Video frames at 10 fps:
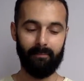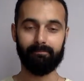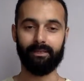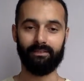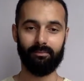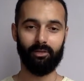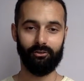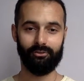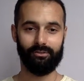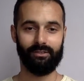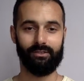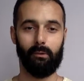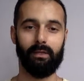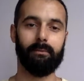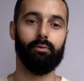But in some cultures, it's
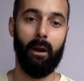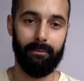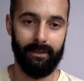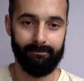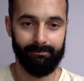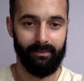totally appropriate,